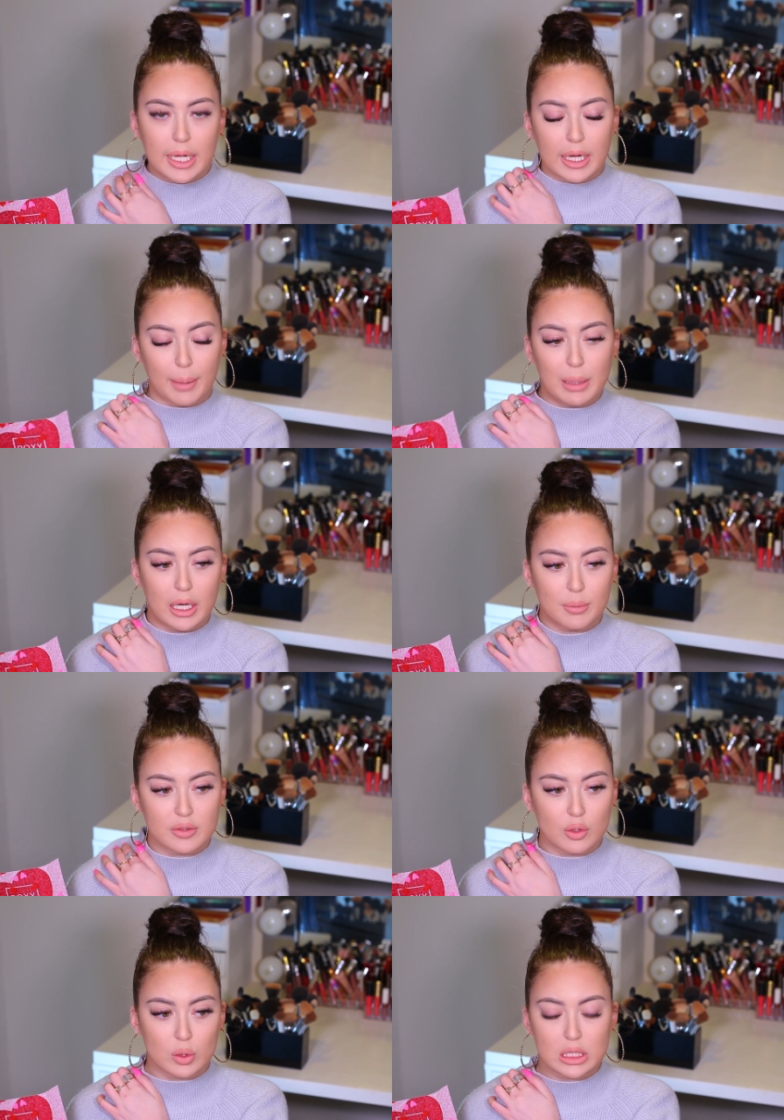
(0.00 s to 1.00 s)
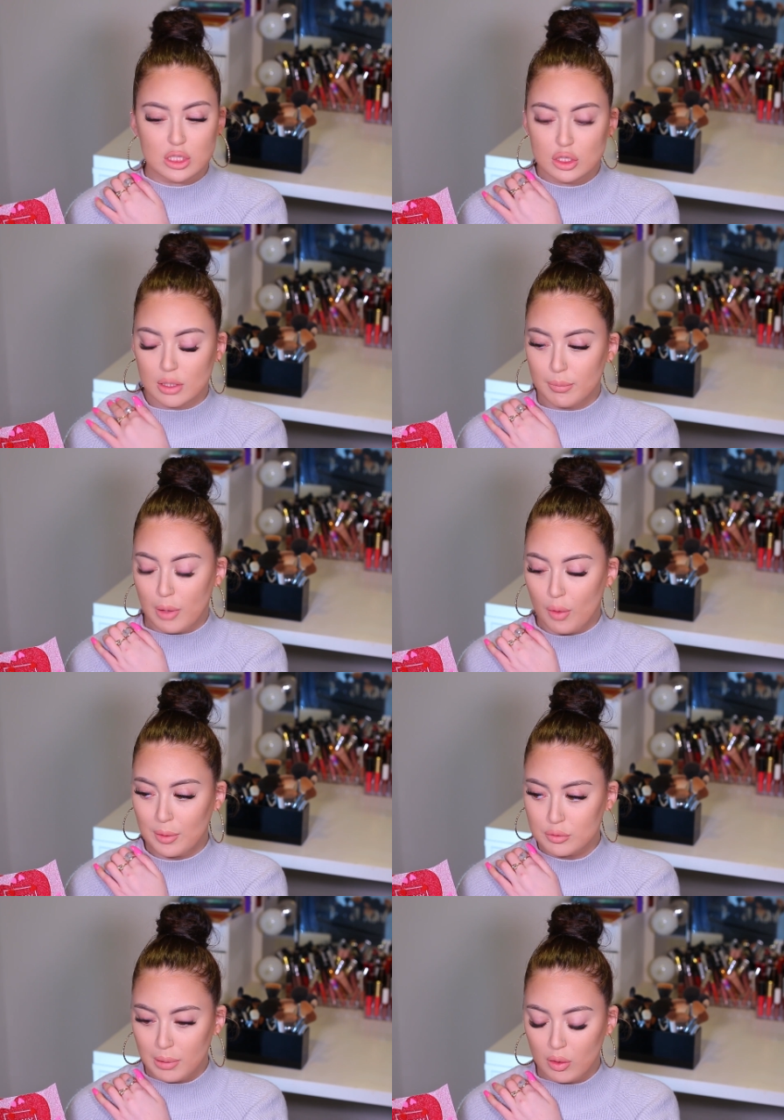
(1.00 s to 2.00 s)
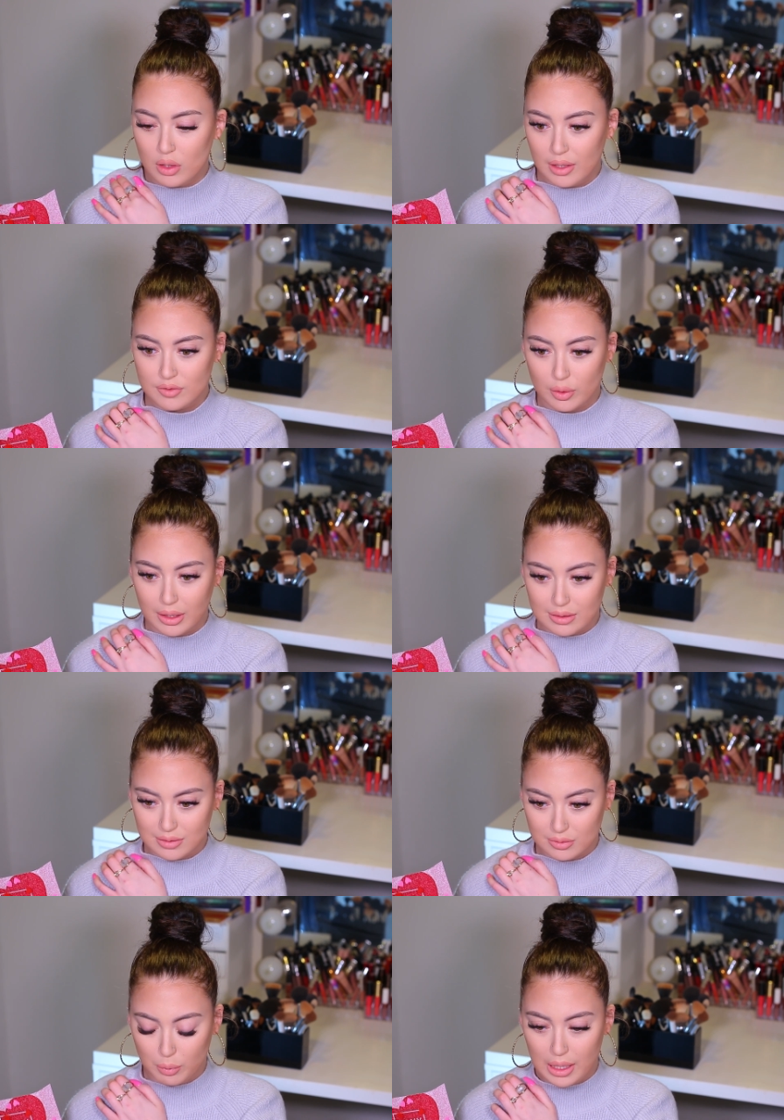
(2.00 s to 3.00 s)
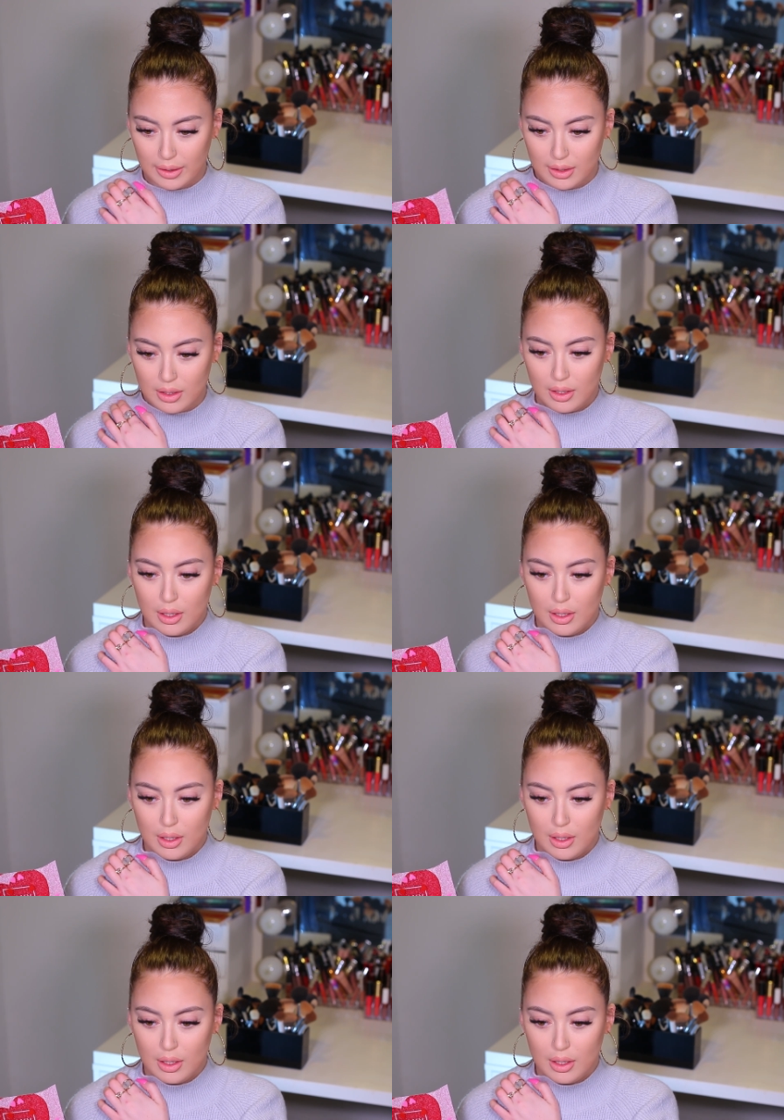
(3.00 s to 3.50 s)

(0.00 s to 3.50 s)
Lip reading: And I mean, I was in a relationship almost my whole life, so I guess that's why.